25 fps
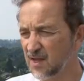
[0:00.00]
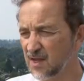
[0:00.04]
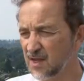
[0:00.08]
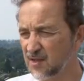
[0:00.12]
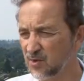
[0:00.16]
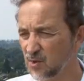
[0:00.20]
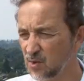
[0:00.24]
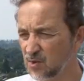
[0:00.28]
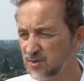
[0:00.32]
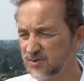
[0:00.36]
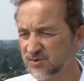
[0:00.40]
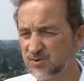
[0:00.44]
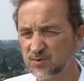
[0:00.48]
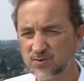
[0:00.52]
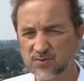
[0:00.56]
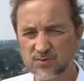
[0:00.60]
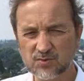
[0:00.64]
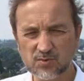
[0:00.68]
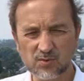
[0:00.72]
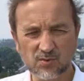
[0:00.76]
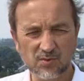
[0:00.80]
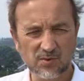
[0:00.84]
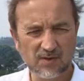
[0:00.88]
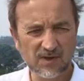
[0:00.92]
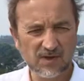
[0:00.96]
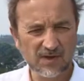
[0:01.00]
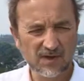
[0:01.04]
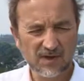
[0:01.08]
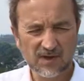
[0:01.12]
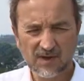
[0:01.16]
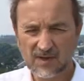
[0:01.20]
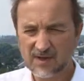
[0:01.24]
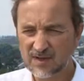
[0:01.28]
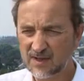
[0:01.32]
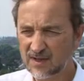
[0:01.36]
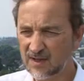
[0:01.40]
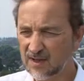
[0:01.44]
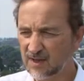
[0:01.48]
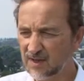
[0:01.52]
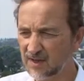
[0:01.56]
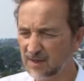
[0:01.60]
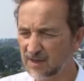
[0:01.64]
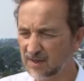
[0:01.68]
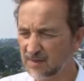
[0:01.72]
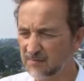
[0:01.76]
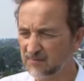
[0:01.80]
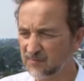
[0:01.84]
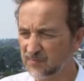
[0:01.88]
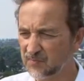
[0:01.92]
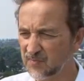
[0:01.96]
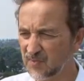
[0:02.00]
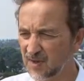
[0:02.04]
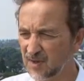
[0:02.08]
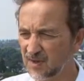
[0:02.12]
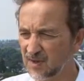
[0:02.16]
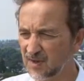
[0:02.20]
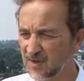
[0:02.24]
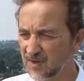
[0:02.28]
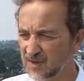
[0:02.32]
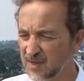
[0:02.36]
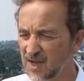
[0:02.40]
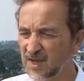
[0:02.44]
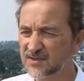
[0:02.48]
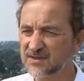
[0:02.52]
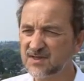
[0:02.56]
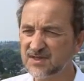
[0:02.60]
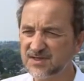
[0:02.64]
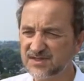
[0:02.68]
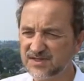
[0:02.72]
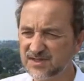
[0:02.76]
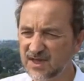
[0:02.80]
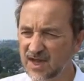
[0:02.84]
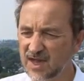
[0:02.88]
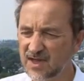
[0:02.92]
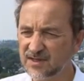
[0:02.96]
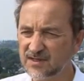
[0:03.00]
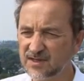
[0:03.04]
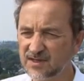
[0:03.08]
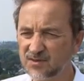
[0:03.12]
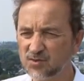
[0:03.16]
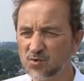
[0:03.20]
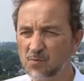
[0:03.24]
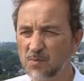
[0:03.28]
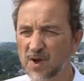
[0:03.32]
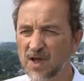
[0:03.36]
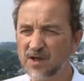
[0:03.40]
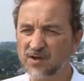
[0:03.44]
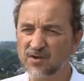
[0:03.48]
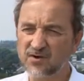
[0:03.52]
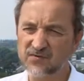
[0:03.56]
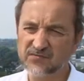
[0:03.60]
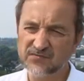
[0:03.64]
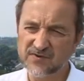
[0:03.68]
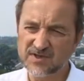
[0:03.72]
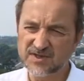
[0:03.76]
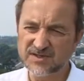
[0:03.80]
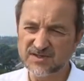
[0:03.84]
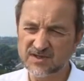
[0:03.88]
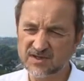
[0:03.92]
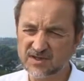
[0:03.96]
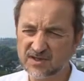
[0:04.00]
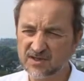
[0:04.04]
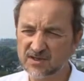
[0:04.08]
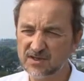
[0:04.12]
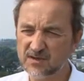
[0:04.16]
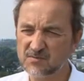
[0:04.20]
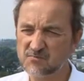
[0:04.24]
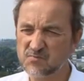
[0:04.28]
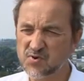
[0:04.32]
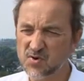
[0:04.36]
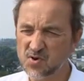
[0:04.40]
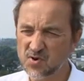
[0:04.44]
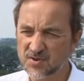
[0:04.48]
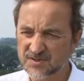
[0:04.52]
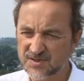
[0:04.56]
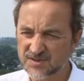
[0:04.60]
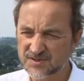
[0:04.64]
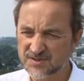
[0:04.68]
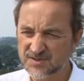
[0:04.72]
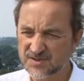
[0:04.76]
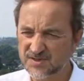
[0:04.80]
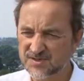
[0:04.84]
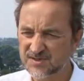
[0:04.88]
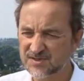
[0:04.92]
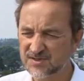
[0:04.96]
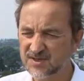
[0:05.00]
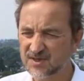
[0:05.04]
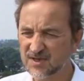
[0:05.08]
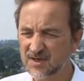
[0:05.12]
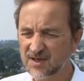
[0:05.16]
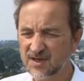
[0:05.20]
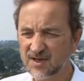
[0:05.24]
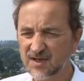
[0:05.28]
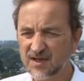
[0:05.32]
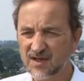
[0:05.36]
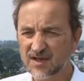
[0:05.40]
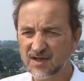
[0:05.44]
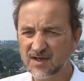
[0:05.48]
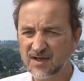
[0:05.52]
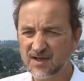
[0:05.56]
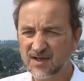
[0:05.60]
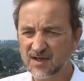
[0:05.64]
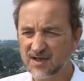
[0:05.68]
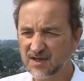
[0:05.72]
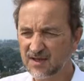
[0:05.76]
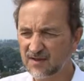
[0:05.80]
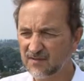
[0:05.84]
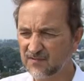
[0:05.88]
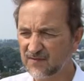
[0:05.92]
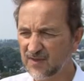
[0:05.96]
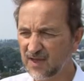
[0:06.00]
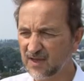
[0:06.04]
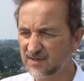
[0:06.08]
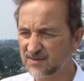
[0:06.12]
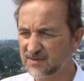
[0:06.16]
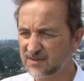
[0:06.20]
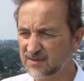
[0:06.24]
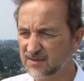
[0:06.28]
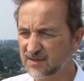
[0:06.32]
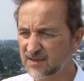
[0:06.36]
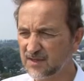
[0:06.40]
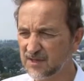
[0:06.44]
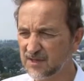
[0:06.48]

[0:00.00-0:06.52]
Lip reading: and also to get insight into microphysical processes that